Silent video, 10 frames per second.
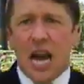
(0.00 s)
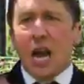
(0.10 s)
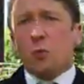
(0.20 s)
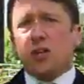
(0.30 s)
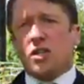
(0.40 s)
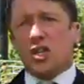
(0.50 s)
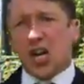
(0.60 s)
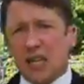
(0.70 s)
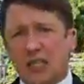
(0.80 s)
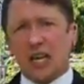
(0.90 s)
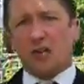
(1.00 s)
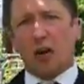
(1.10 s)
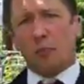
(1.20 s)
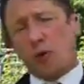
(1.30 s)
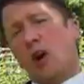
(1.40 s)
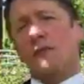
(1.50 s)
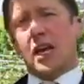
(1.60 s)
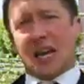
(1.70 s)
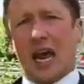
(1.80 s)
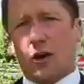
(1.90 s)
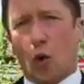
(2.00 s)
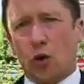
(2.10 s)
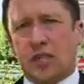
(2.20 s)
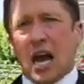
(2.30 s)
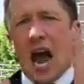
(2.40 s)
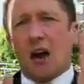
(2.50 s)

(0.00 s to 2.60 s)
It was suggesting that private landlords